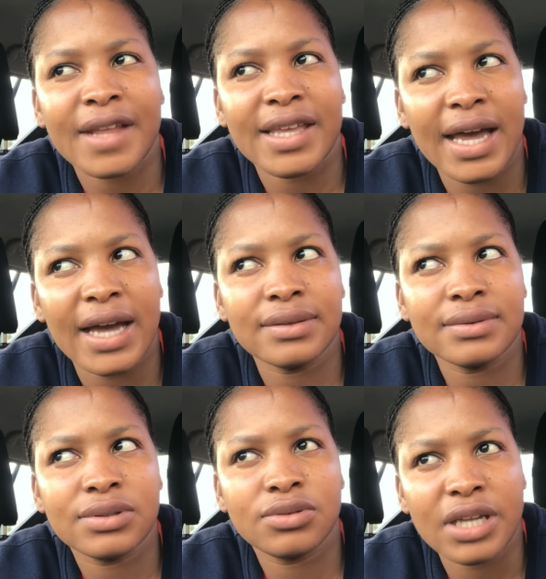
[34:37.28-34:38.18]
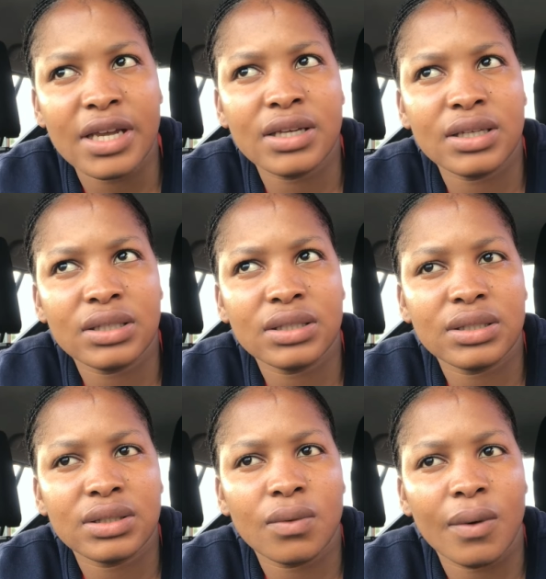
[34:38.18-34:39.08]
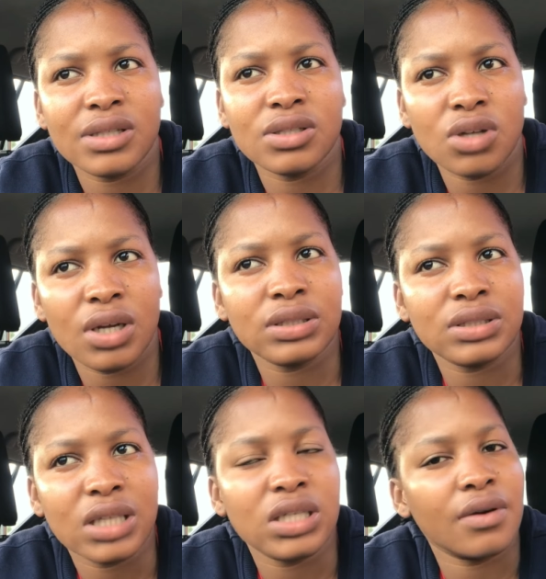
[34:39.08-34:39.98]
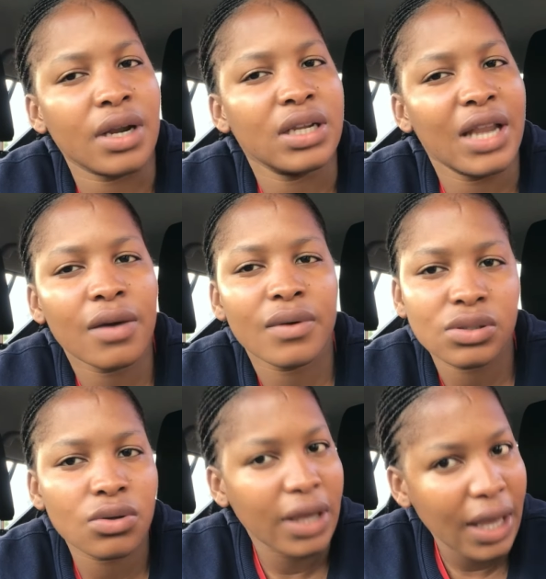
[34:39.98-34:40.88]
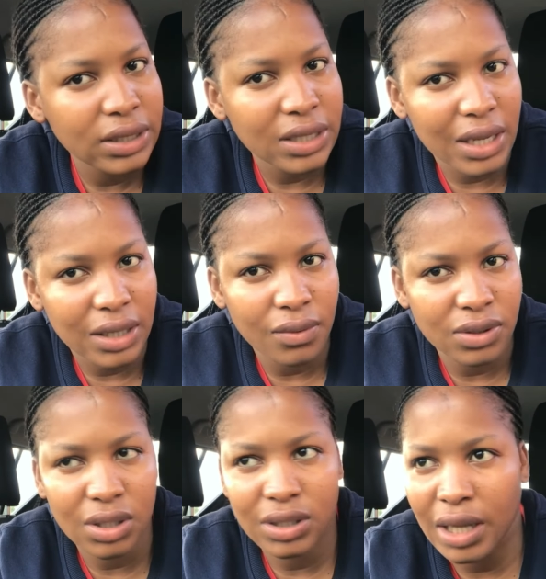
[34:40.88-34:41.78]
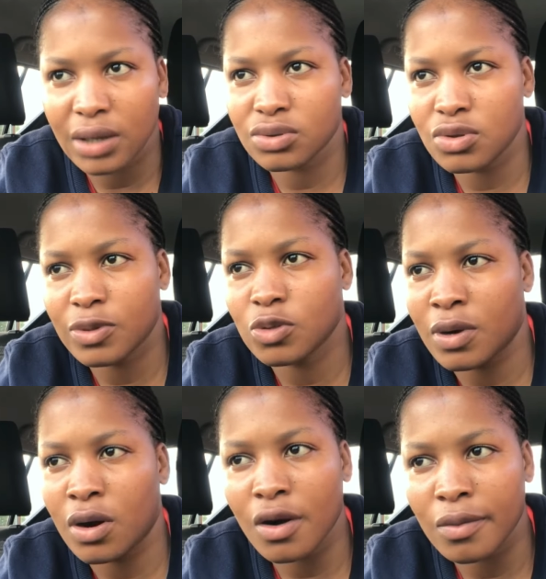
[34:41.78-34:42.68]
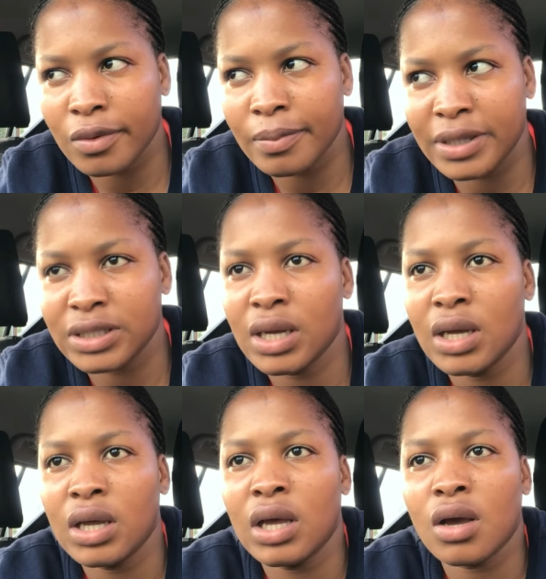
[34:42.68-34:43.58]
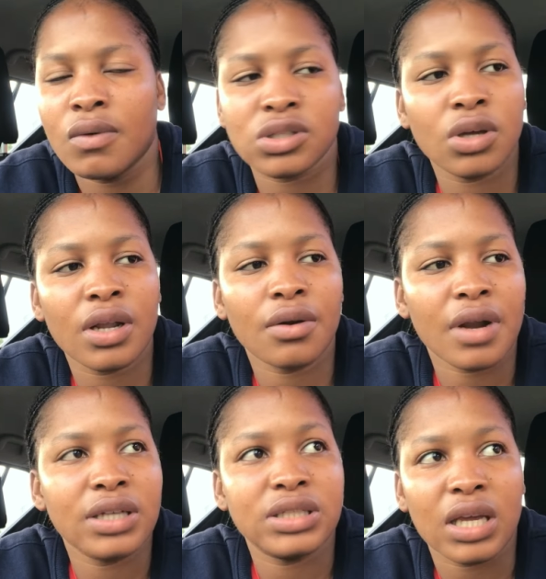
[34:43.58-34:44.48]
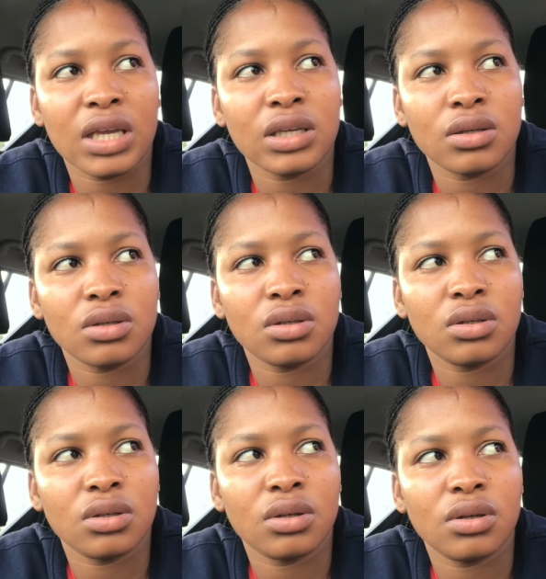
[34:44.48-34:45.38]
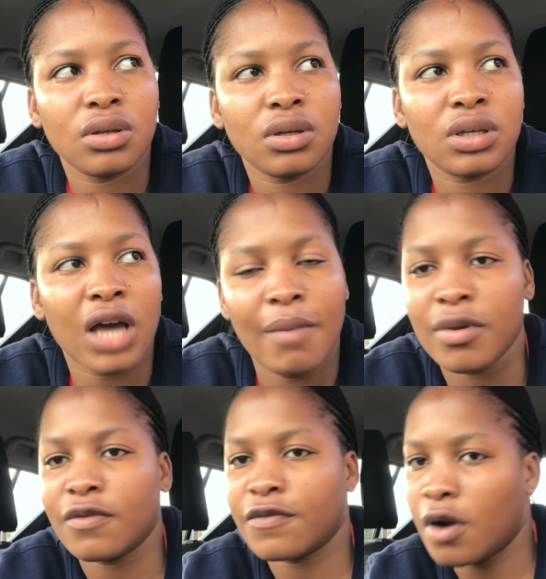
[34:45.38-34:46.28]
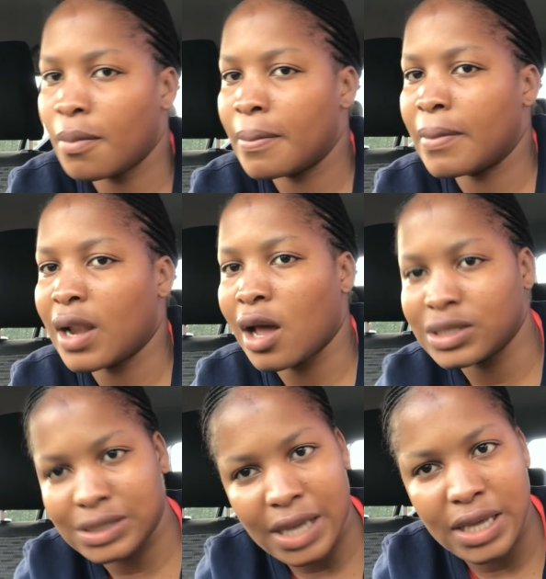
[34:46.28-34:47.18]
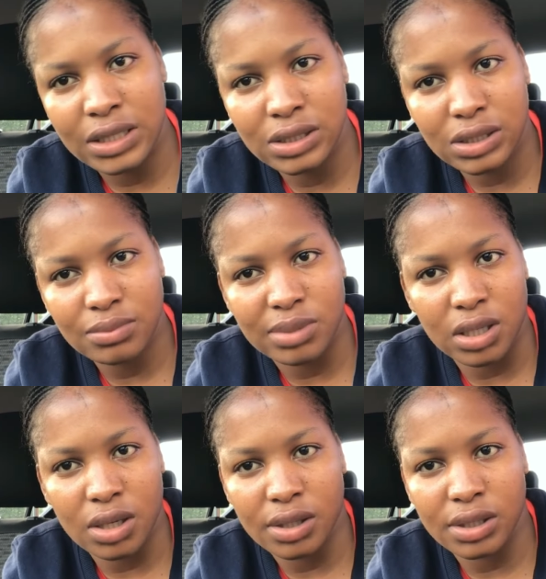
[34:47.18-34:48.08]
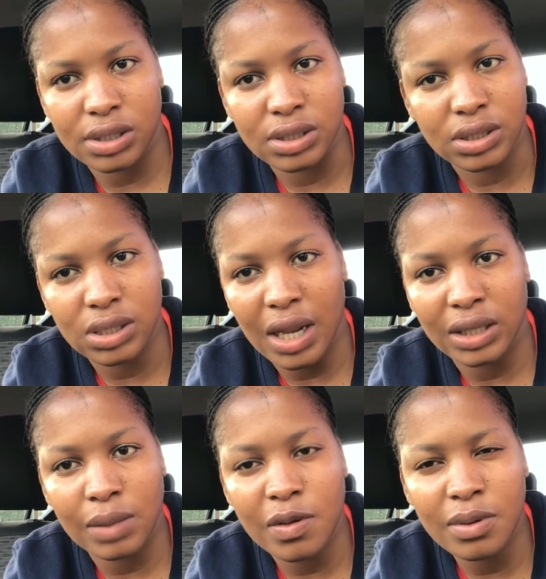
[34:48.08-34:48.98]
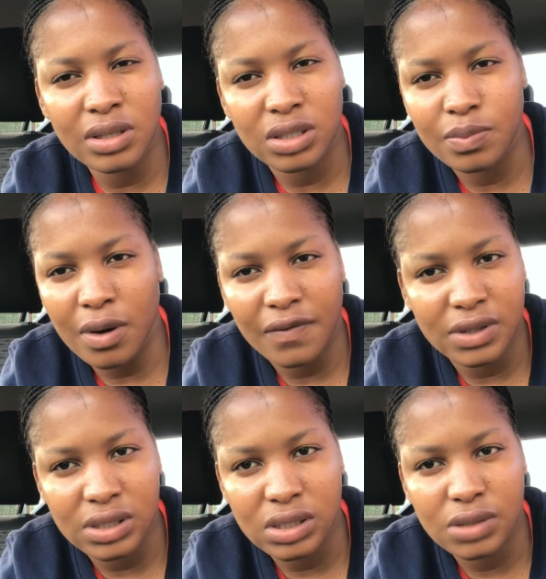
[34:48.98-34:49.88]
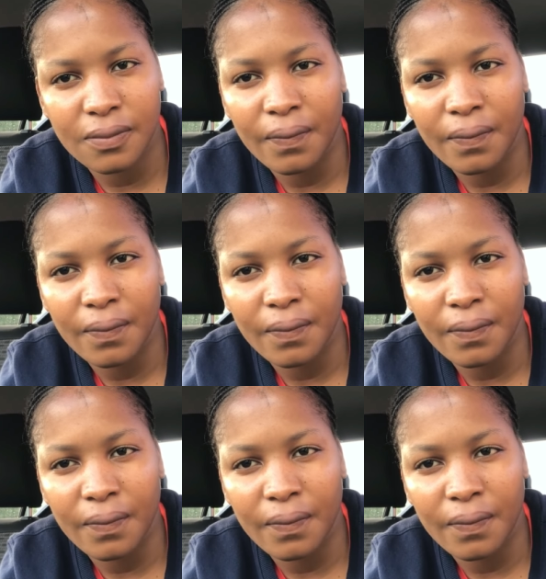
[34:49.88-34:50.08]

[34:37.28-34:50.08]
yeah today was not such a great like it was an okay day it was not like super super horrible but was not a great day coming from last night because like the people in this province